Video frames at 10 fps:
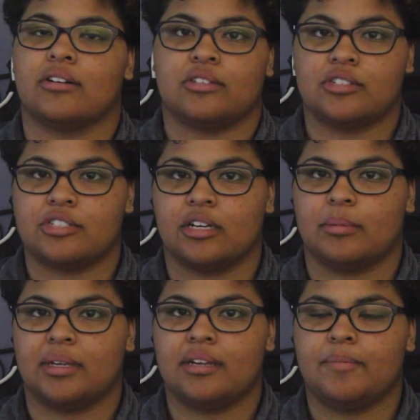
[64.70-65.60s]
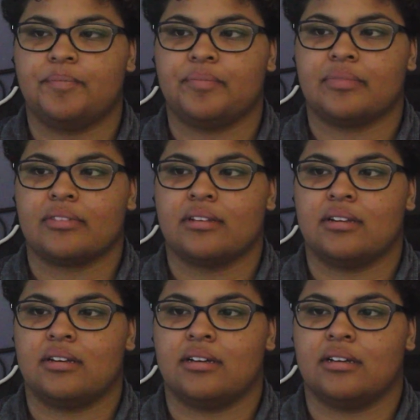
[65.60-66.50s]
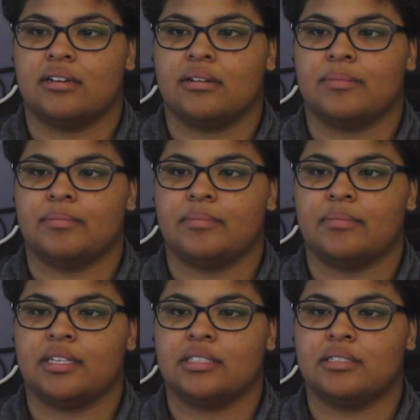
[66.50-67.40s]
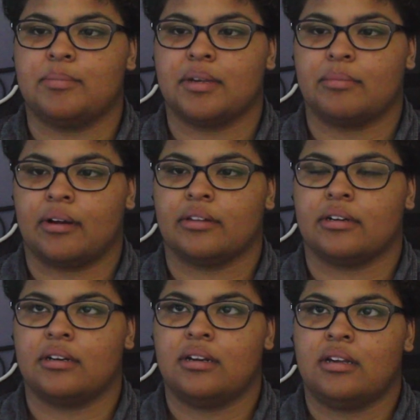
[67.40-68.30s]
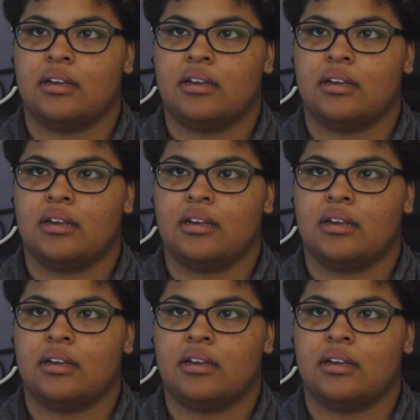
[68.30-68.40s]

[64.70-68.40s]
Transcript: Arthur Shelby. He's the big brother.